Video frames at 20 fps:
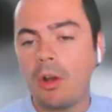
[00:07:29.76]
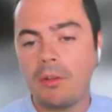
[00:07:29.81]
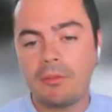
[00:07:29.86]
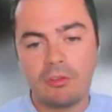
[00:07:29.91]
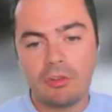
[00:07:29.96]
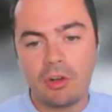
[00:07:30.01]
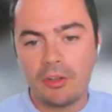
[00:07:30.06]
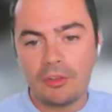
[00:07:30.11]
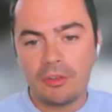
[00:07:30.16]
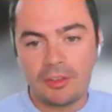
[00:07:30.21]

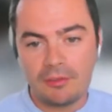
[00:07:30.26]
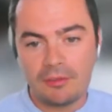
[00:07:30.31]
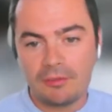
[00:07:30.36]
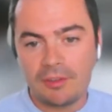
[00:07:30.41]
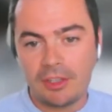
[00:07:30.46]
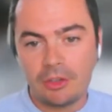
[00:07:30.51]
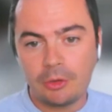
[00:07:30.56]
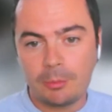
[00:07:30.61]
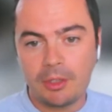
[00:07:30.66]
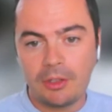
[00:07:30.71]
wide
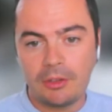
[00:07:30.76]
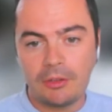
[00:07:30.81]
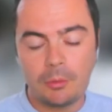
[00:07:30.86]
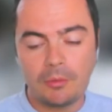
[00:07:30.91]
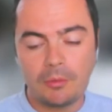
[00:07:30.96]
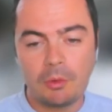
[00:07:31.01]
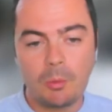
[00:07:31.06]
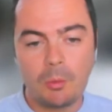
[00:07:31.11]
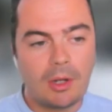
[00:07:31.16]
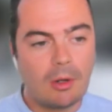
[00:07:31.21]
variety of things, to be
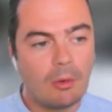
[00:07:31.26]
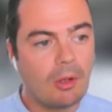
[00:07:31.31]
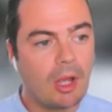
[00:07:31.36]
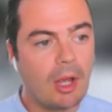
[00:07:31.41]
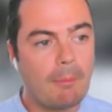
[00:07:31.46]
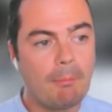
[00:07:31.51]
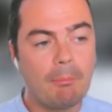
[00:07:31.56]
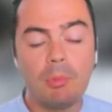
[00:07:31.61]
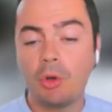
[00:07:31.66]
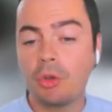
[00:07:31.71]
honest with you.
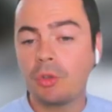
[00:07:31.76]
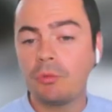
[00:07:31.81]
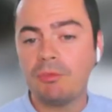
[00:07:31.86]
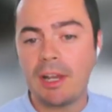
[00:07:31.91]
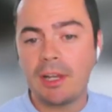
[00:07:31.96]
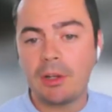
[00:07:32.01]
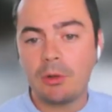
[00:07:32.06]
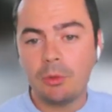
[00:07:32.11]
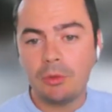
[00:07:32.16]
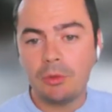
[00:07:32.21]
Well,
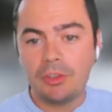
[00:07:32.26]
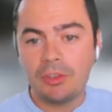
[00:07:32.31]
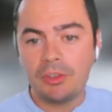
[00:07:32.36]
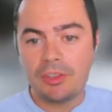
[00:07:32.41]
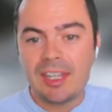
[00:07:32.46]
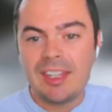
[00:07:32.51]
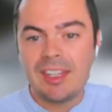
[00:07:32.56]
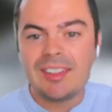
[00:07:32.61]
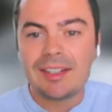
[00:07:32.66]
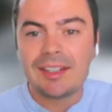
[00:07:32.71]
books and
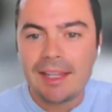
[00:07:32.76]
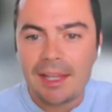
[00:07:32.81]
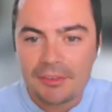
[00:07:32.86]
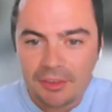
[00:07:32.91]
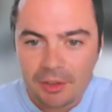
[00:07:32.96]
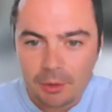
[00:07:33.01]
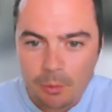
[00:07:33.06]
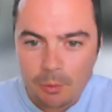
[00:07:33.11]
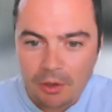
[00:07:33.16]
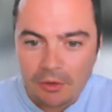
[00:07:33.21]
records is a
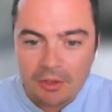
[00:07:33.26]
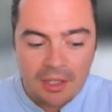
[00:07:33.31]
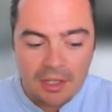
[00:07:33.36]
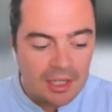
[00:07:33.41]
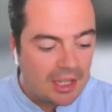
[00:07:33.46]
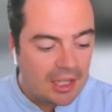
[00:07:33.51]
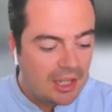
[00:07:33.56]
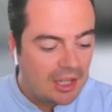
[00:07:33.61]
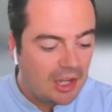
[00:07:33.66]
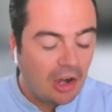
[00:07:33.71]
classic
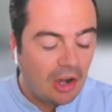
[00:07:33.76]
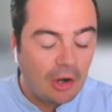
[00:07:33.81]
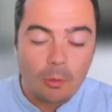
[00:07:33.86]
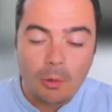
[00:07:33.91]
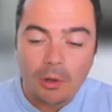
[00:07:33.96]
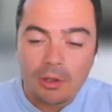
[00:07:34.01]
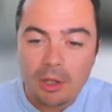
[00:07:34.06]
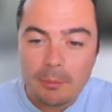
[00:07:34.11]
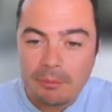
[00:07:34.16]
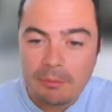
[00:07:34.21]
one.
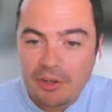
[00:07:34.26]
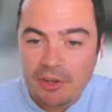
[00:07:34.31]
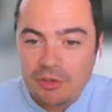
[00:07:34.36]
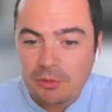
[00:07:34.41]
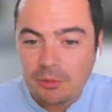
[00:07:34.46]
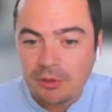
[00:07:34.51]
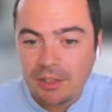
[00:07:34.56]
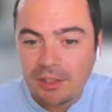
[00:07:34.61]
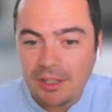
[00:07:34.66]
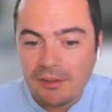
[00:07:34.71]
I quite like
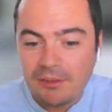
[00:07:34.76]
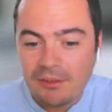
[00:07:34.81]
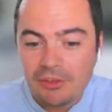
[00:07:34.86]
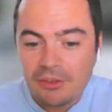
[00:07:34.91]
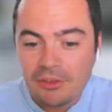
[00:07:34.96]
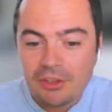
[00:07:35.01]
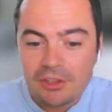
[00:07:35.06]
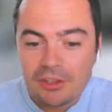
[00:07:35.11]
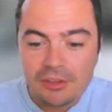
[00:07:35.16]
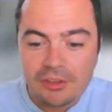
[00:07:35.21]
professional
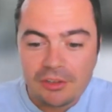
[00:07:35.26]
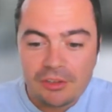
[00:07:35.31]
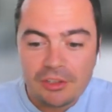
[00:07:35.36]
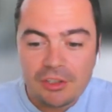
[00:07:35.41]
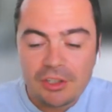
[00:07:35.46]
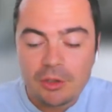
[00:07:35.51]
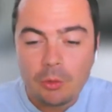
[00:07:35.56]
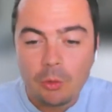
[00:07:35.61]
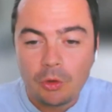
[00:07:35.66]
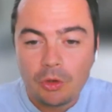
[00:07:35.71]
clearance. You
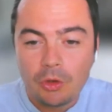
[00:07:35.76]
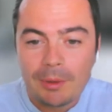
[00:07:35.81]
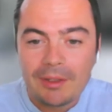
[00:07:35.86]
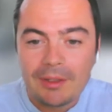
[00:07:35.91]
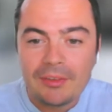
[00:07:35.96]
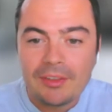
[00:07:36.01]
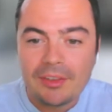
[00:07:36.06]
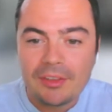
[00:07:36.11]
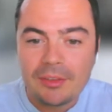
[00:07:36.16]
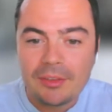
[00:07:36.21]
can
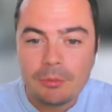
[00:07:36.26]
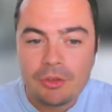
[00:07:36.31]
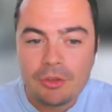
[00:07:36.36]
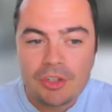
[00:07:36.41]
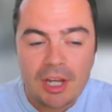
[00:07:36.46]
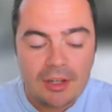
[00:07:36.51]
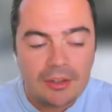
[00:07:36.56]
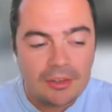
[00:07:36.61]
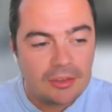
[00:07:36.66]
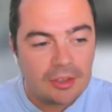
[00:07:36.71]
automate the
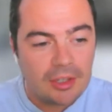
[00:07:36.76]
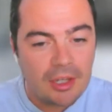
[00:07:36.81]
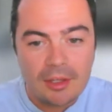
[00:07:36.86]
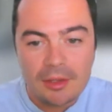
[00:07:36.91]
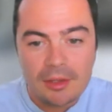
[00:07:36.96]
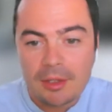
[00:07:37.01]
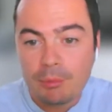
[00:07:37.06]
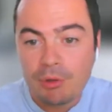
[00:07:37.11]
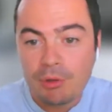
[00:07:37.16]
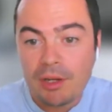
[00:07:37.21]
system to chase
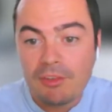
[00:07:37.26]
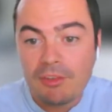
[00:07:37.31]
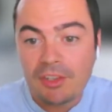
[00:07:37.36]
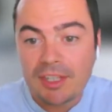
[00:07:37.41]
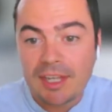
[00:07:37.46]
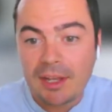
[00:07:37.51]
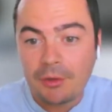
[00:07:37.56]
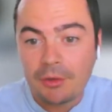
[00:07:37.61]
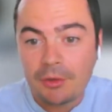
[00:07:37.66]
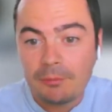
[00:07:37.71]
the
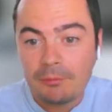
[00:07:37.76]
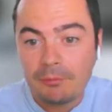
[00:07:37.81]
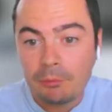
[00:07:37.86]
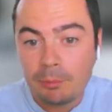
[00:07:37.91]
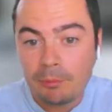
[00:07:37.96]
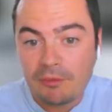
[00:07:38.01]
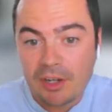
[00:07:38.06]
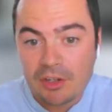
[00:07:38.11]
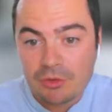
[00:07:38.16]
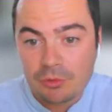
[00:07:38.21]
previous account
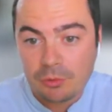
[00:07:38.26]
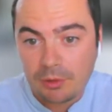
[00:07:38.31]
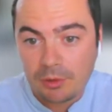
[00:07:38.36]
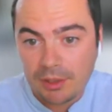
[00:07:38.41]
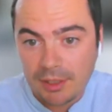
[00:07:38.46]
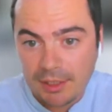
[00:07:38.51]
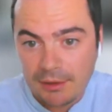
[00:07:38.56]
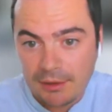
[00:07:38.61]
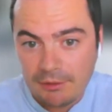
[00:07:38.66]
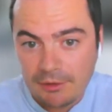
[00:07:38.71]
of
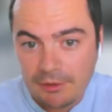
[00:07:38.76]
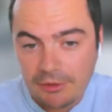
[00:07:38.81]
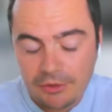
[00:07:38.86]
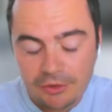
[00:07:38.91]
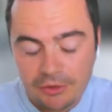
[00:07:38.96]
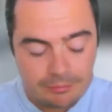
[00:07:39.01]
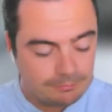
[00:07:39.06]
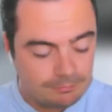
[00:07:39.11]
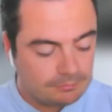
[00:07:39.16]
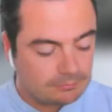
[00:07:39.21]
professional
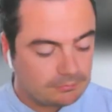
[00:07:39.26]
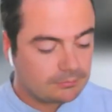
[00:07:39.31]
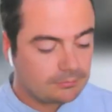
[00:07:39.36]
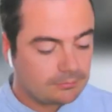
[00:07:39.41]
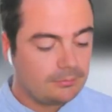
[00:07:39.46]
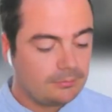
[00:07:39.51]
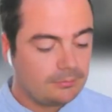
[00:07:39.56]
clearance.